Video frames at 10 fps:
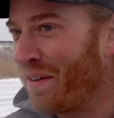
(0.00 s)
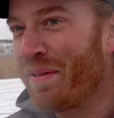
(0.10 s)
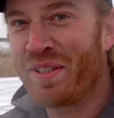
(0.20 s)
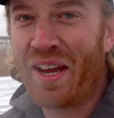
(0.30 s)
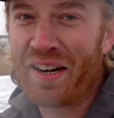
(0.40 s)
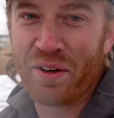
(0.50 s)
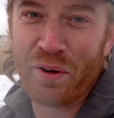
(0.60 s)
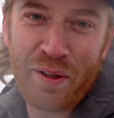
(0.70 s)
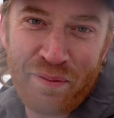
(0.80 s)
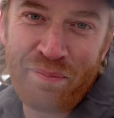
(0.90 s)
Somebody's got to do
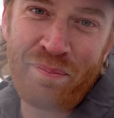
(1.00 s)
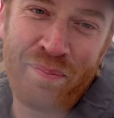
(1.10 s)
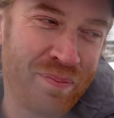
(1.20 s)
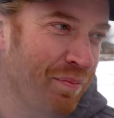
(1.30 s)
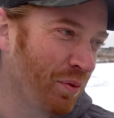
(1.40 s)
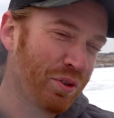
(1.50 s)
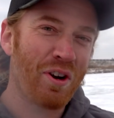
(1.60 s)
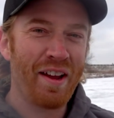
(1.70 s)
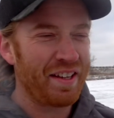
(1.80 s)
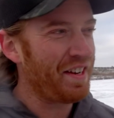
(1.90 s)
it. Yeah. Let's
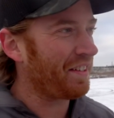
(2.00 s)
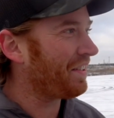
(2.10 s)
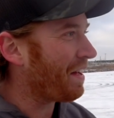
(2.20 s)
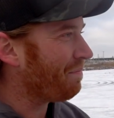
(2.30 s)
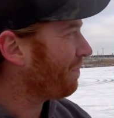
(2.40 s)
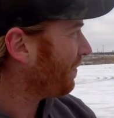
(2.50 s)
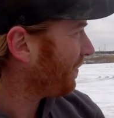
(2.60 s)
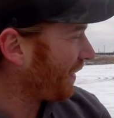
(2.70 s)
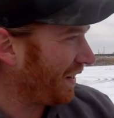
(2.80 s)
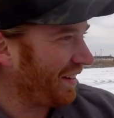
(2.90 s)
try again next time.
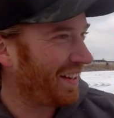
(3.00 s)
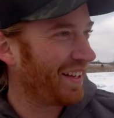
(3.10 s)
Wow.